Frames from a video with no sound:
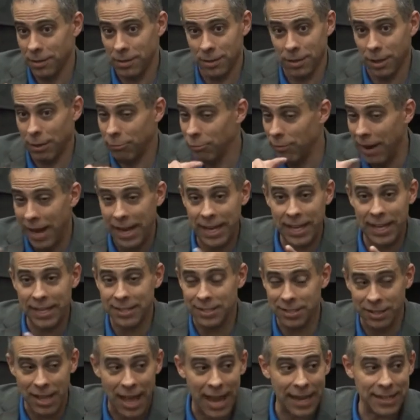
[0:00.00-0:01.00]
Like
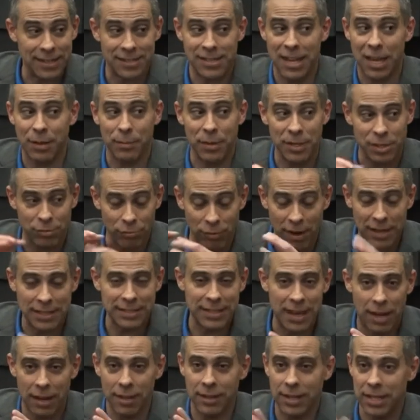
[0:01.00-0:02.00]
radius, line segments, right
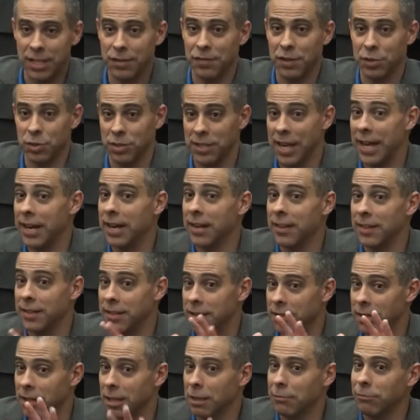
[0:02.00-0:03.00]
down to the individual entity.
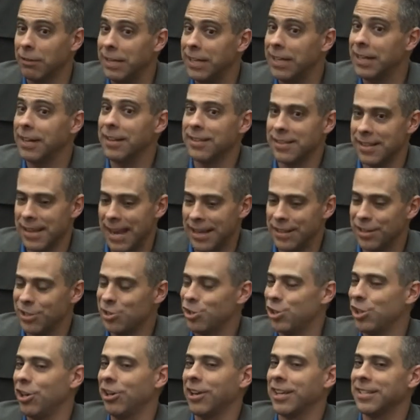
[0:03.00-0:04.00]
That the three D design
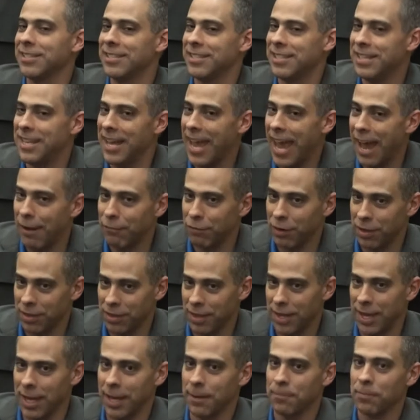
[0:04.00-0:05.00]
engineer can see
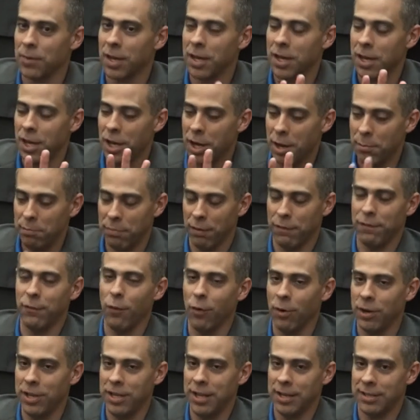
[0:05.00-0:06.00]
everything
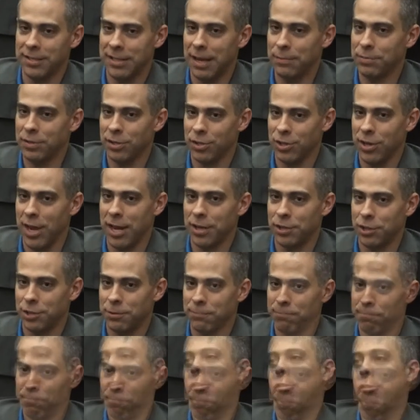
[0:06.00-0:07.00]
before he accepts a change.
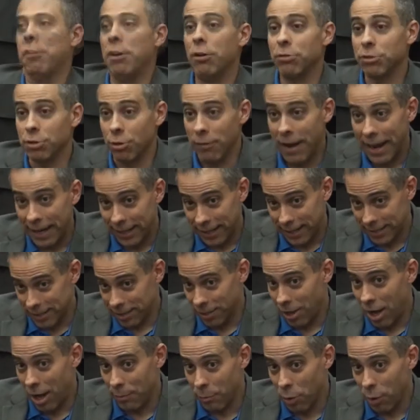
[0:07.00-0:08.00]
Creo Direct gets a
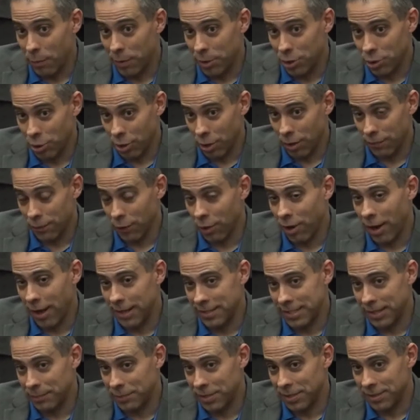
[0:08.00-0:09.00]
lot more mature for
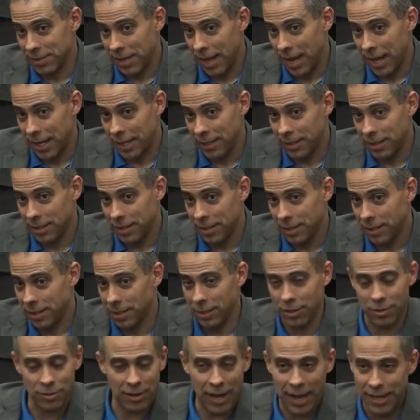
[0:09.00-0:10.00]
concept design.
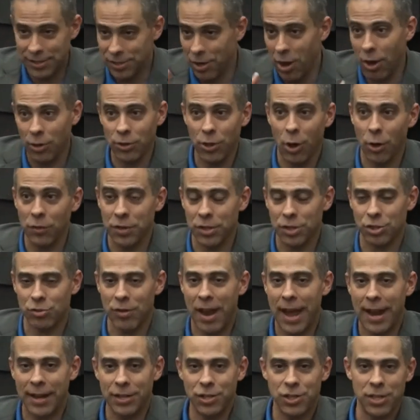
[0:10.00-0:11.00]
You guys all know the
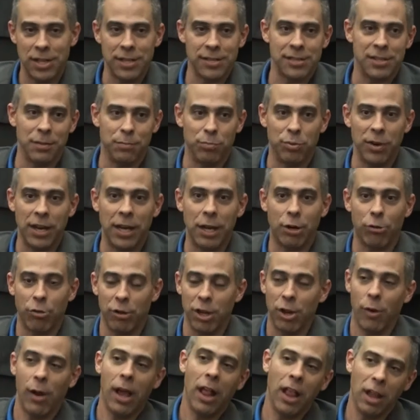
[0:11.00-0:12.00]
strategy is to bring
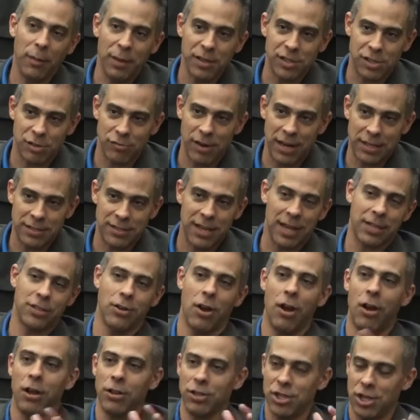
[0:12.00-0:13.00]
Creo Elements Direct
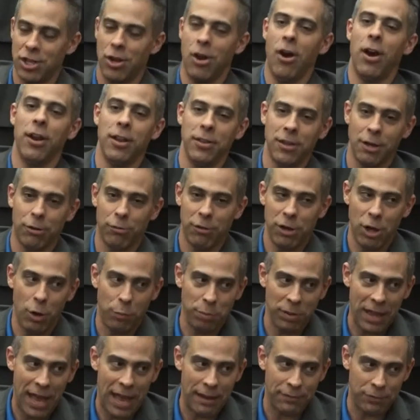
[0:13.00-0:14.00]
technology onto the Creo
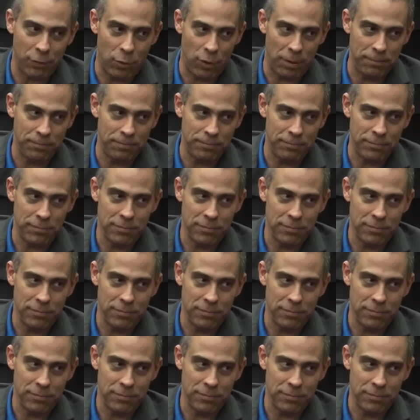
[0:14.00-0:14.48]
platform.